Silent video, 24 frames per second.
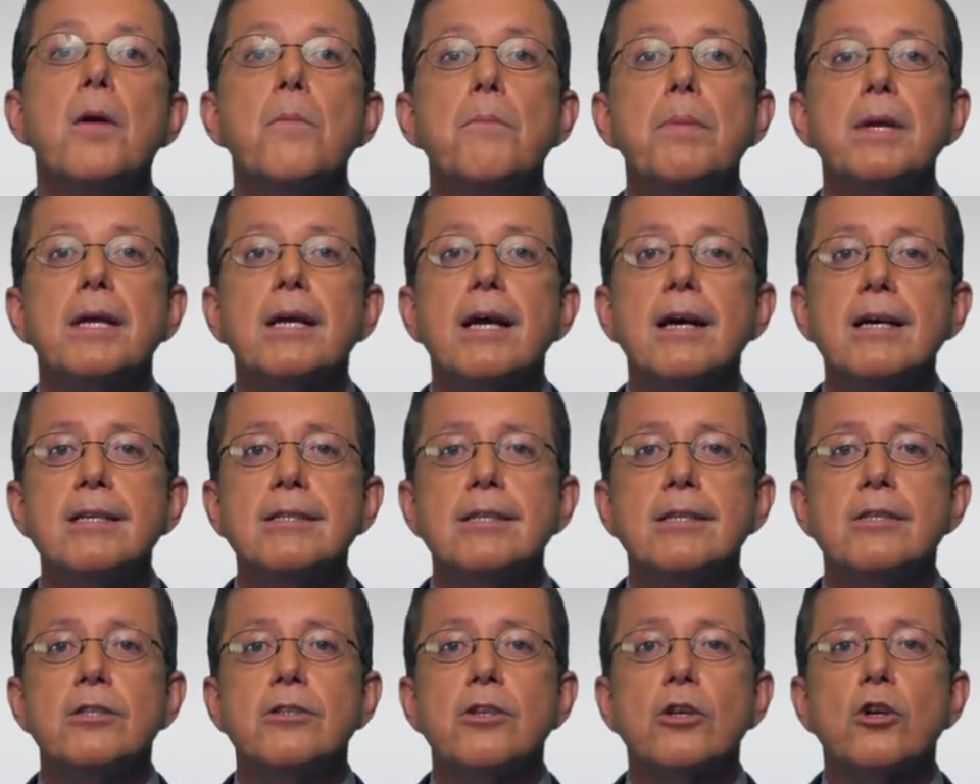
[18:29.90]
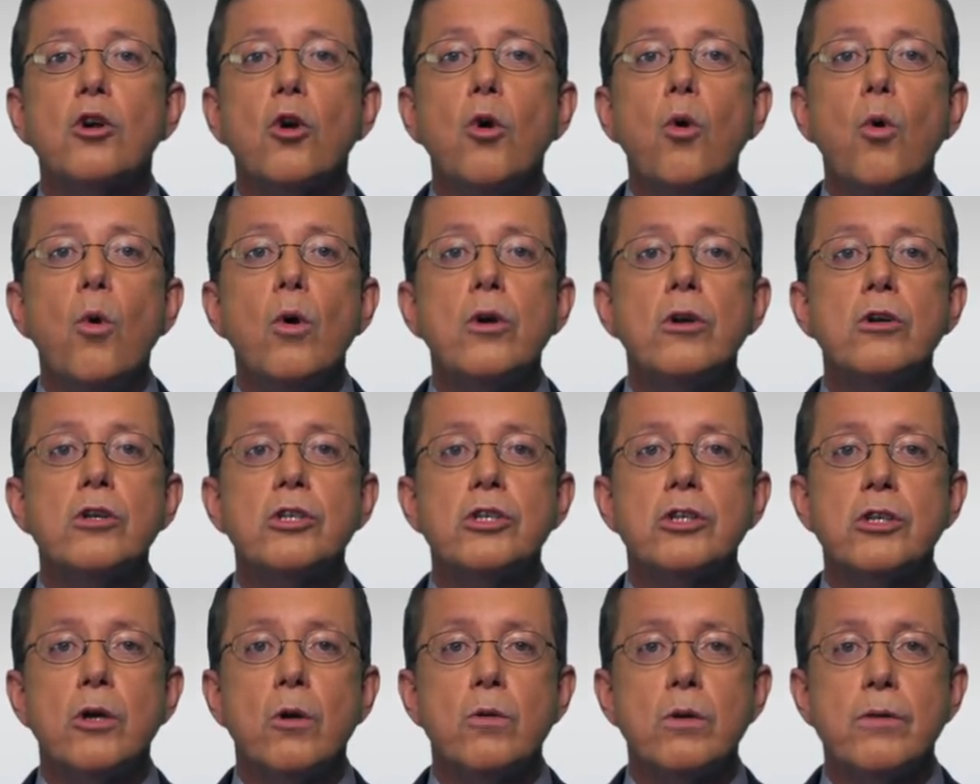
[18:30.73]
Because it's the
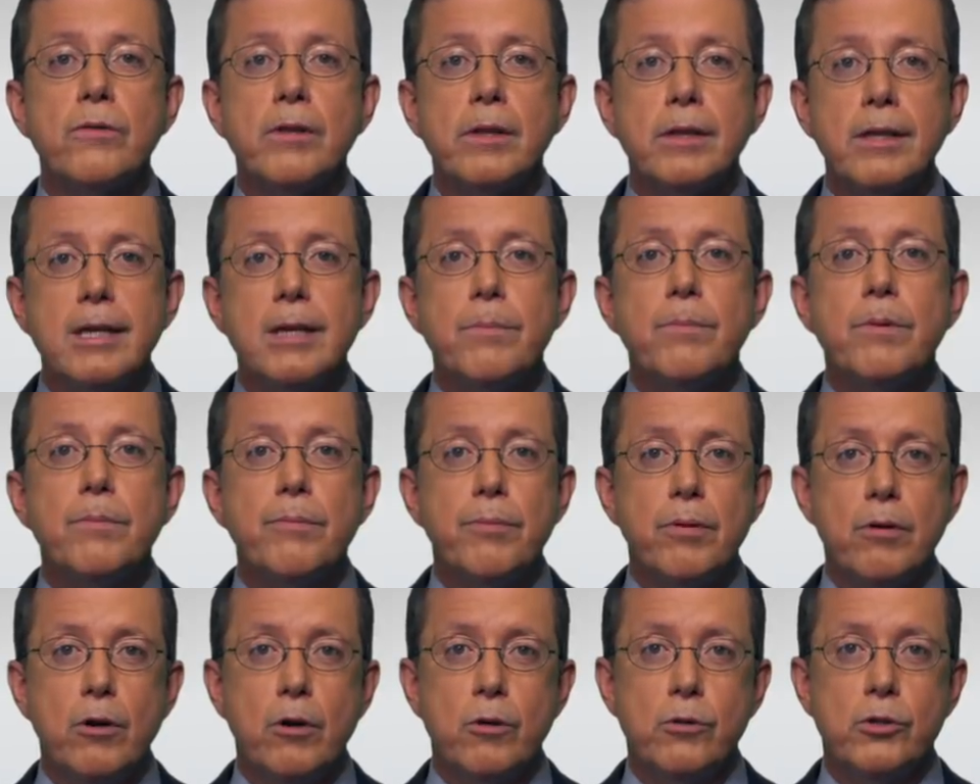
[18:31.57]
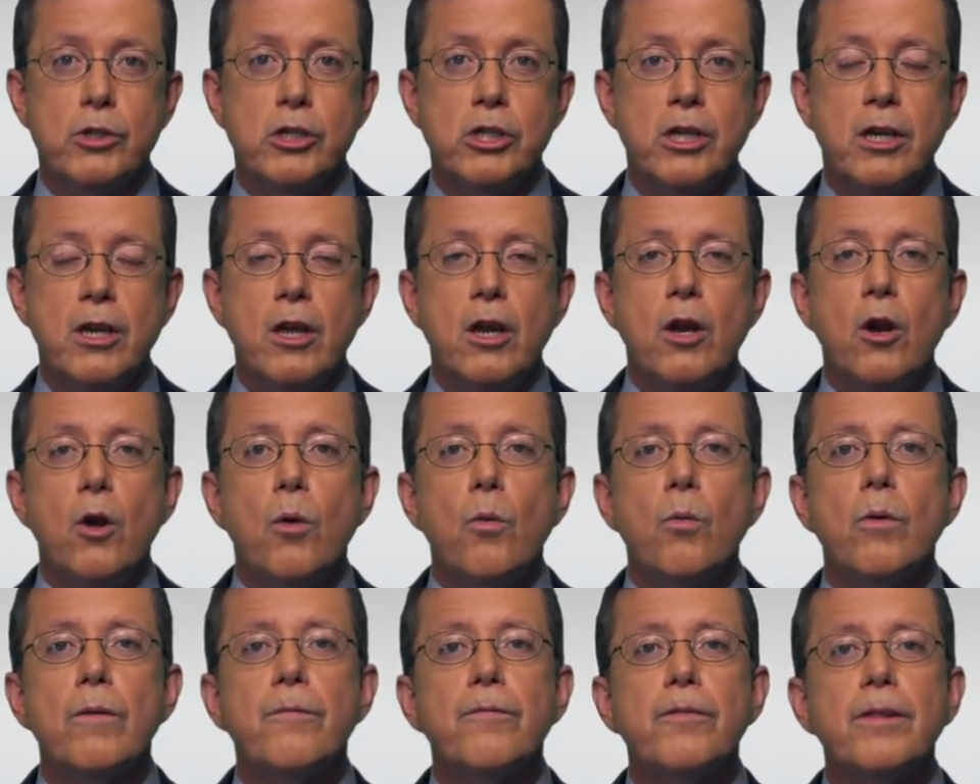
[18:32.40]
cornerstone of the LEAP approach,
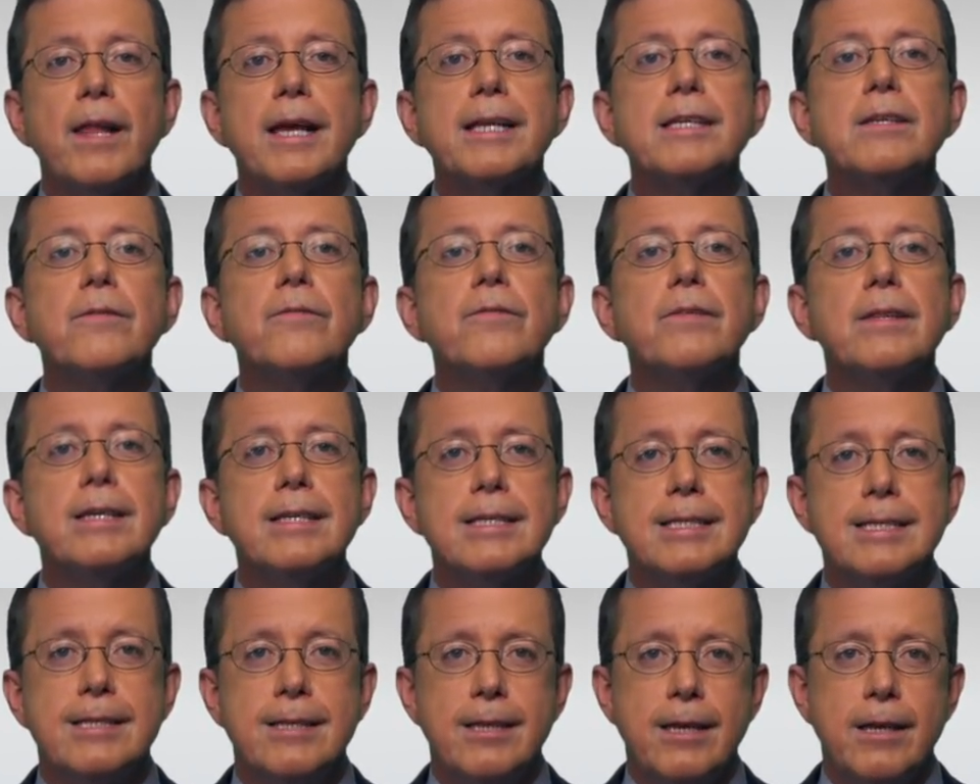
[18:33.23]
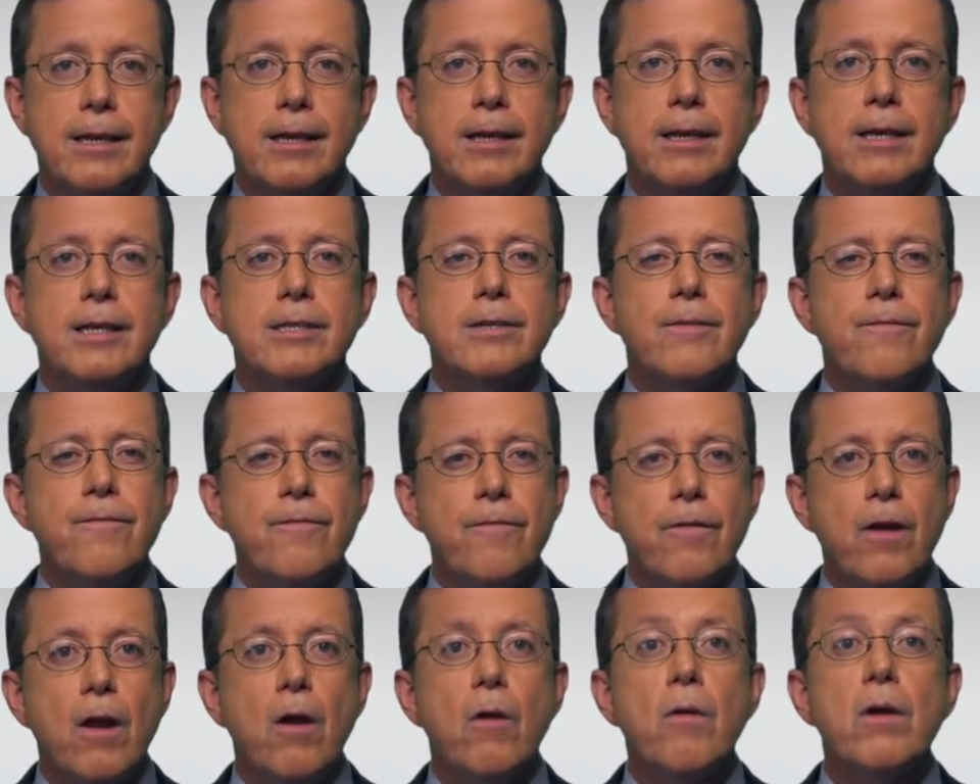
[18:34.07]
reflective listening is a
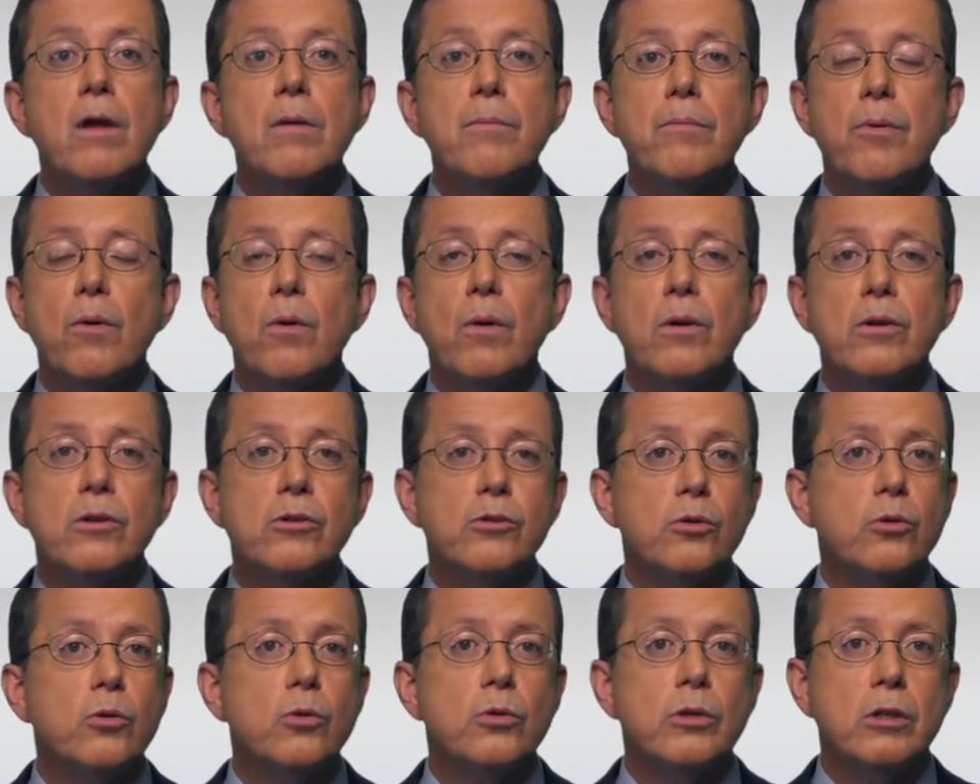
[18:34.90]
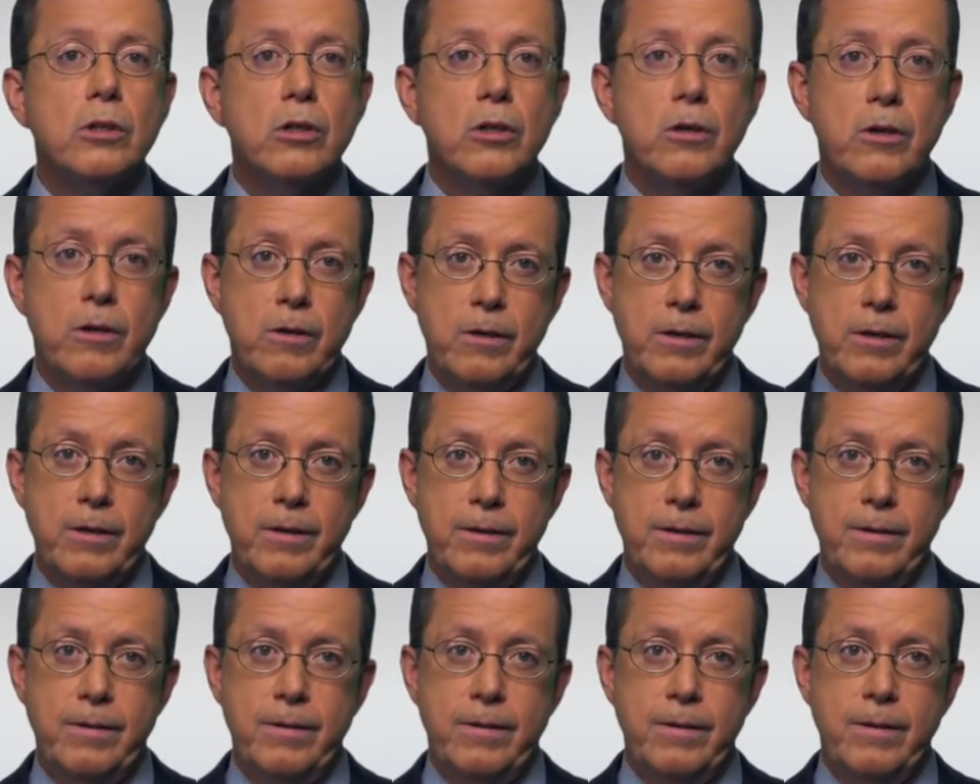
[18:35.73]
very important tool to learn.
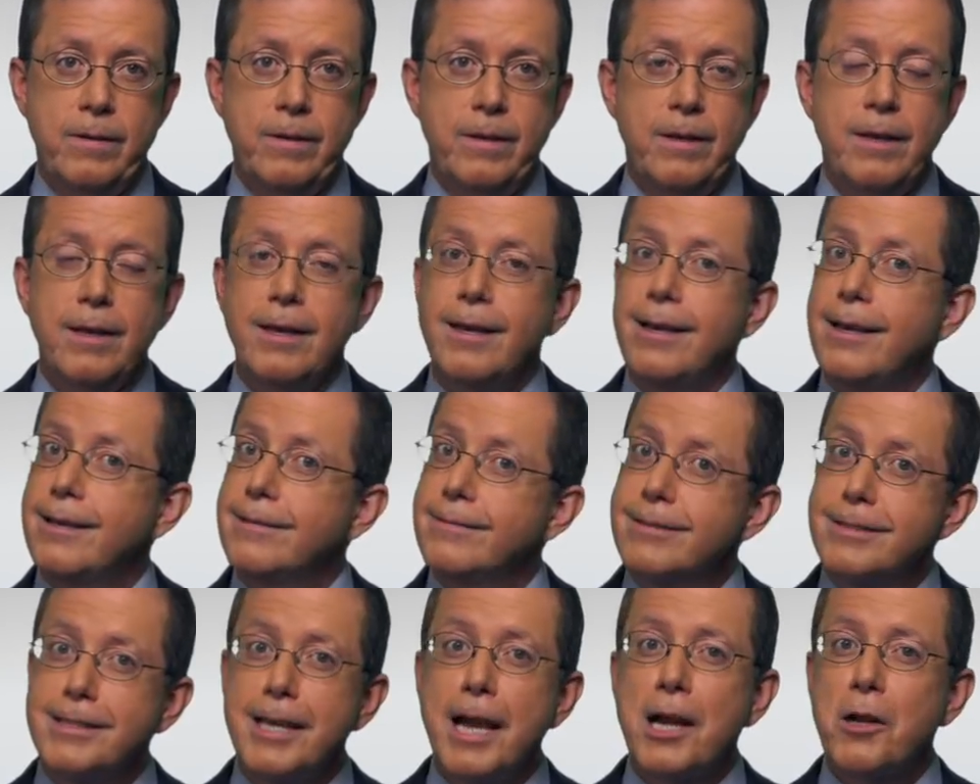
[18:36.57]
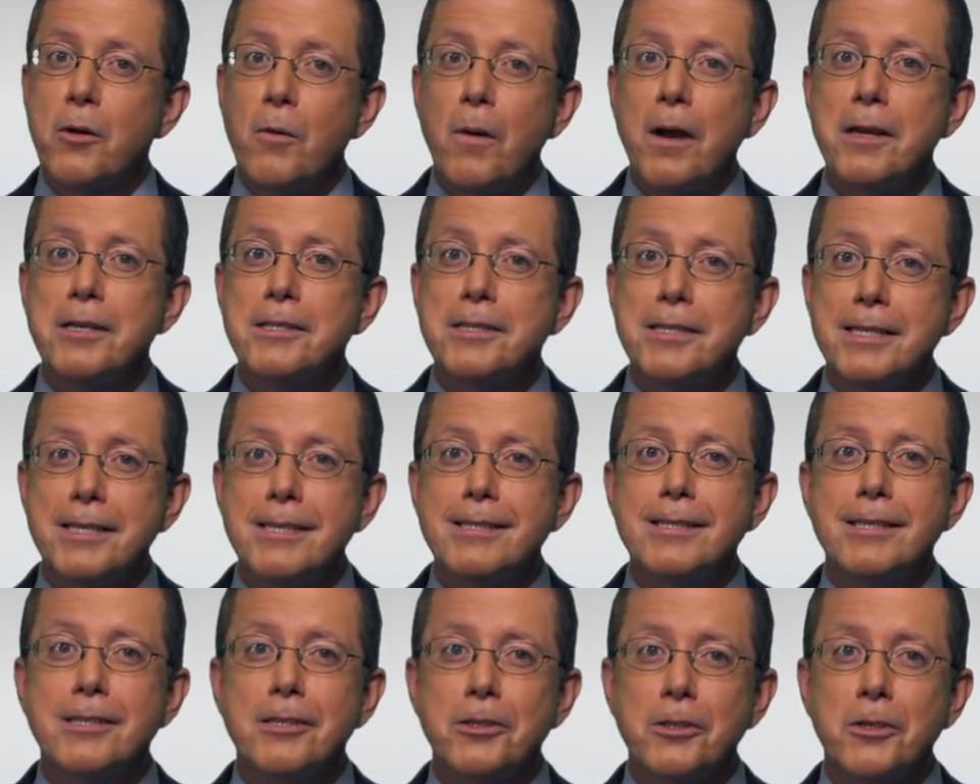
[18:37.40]
It's not quite as
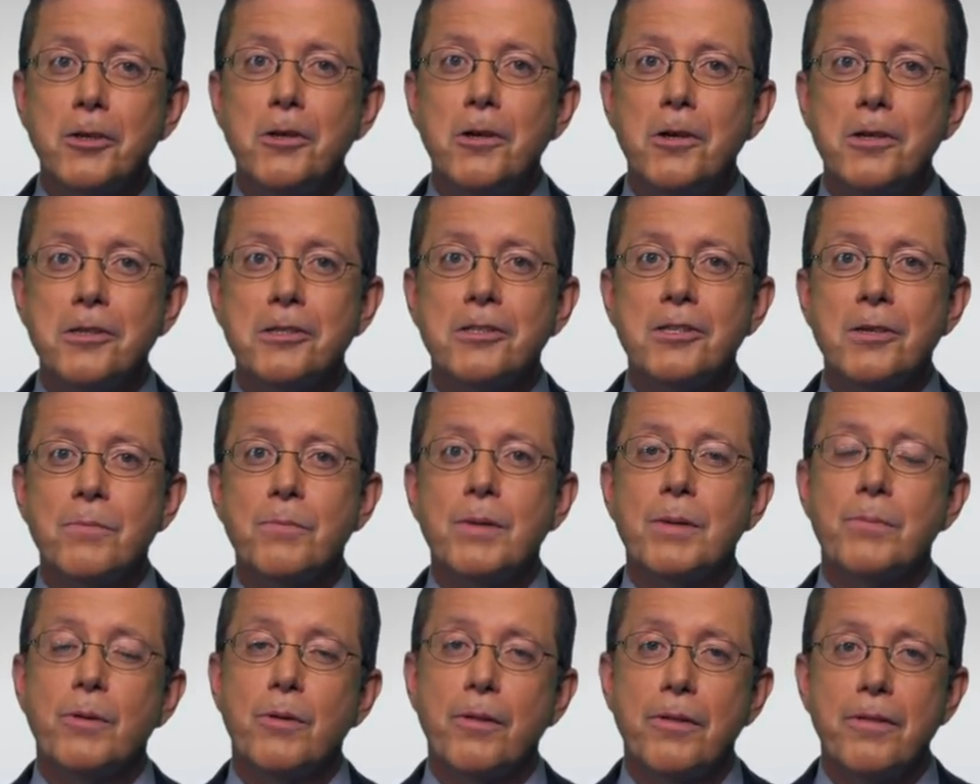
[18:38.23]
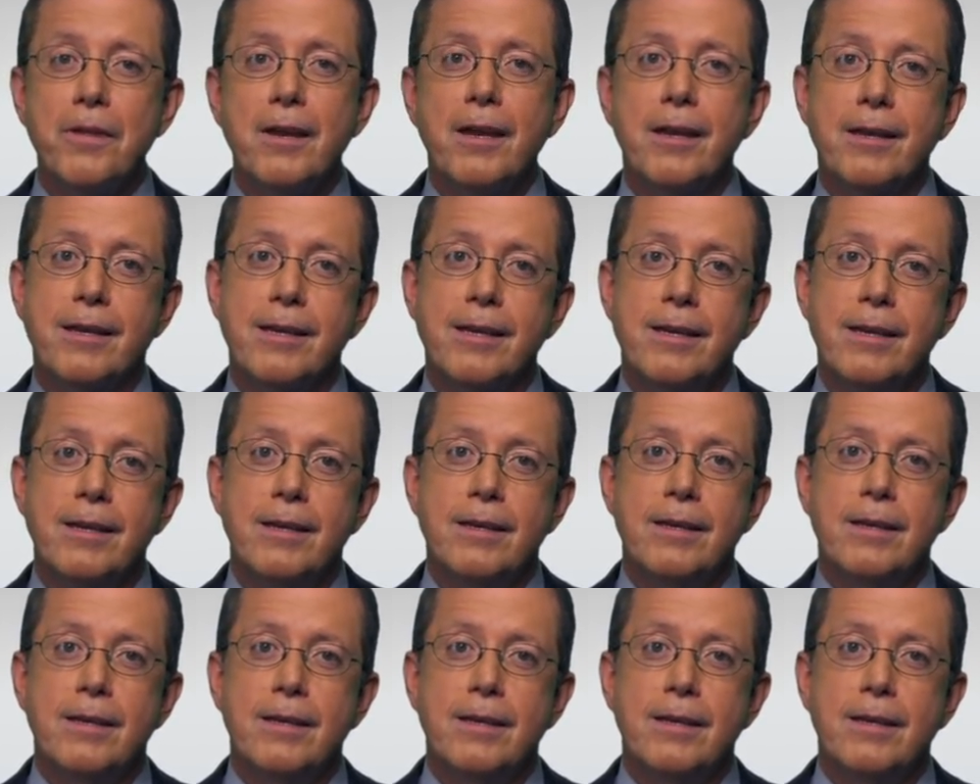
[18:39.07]
easy to learn as some people think.